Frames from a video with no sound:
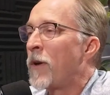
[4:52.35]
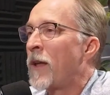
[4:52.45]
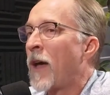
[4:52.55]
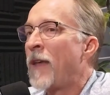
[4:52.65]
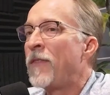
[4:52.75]

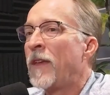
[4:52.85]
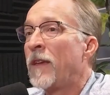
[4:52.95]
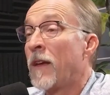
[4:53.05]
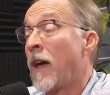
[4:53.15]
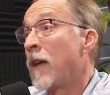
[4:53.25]
But I
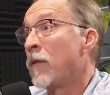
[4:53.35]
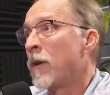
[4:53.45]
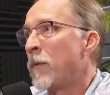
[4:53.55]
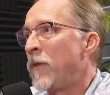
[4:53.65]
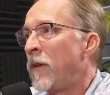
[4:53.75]
think I
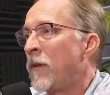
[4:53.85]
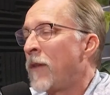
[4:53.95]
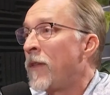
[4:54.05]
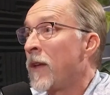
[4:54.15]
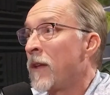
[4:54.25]
agree with you.
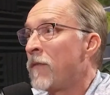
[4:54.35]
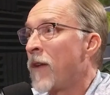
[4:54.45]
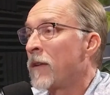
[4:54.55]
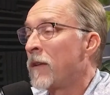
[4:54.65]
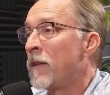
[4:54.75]
I think it
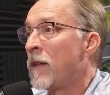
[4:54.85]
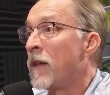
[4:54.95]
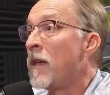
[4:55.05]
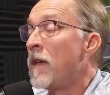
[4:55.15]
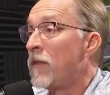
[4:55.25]
affected
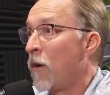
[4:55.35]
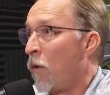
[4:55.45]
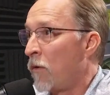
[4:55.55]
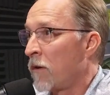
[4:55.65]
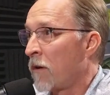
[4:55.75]
the
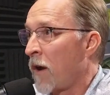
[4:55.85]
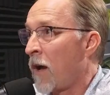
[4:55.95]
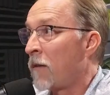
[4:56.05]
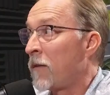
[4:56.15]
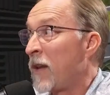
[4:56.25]
older
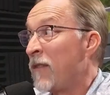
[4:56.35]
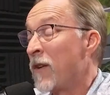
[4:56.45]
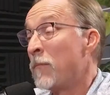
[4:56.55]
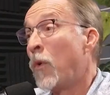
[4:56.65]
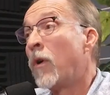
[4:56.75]
crowd even